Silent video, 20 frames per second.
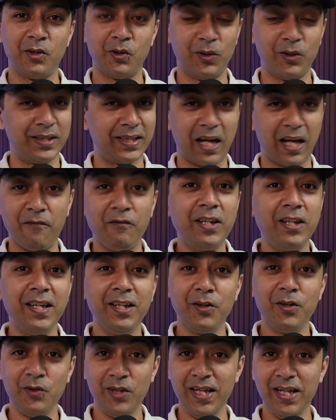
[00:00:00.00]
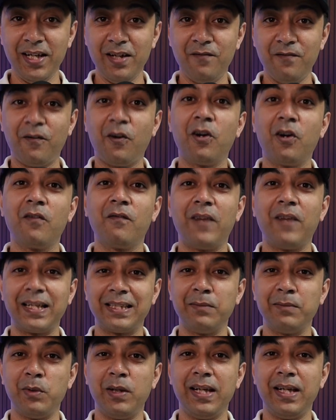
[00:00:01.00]
it's everything you need for
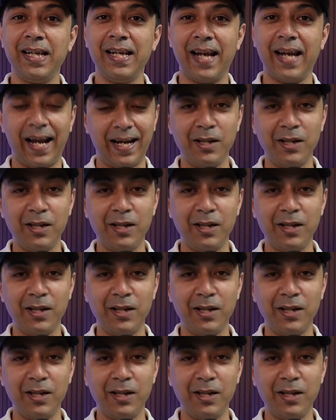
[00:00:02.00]
flexibility and